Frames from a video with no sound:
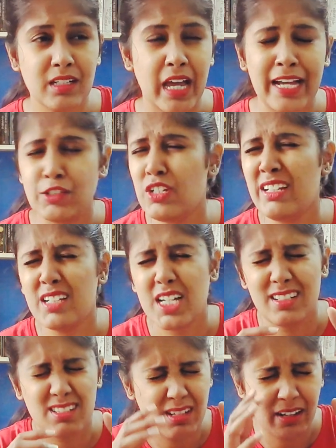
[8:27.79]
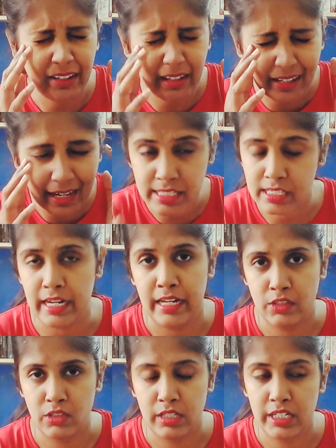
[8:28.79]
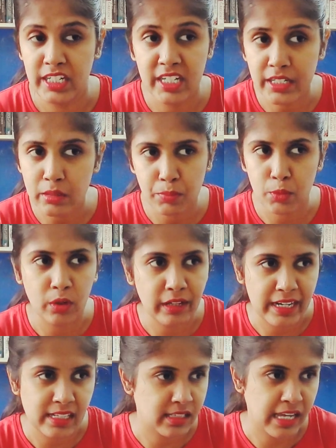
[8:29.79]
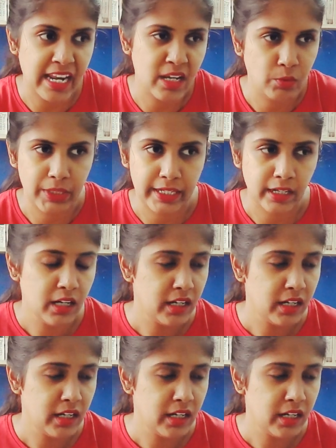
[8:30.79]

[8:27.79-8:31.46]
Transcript: Actually, regressed actually. It didn't progress anywhere.